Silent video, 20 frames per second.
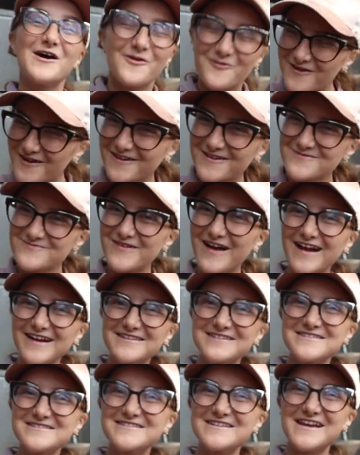Welcome back
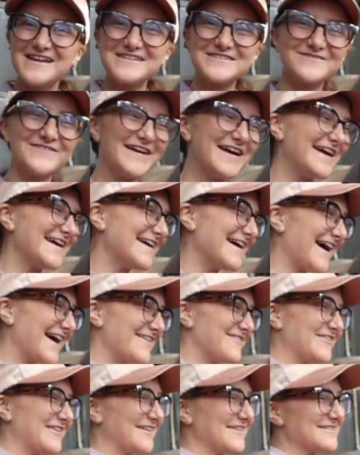to Shay's Way.
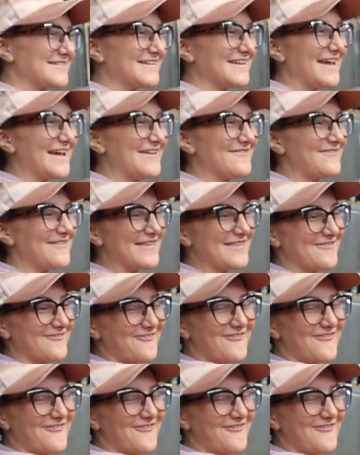I'm here today with